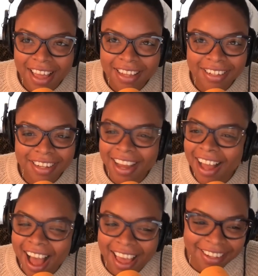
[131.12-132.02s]

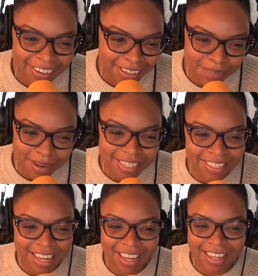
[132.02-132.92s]
I launched my
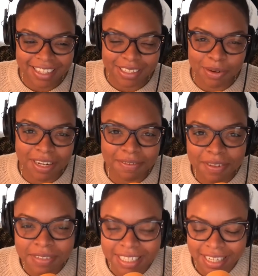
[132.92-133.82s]
site in
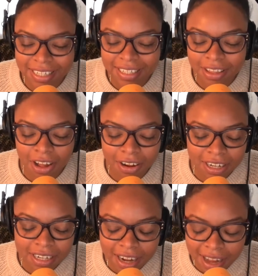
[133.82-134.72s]
2015,
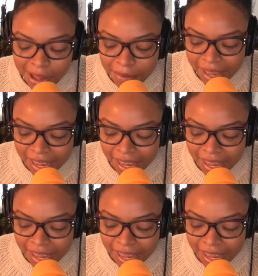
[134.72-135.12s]
thoughtcard.com,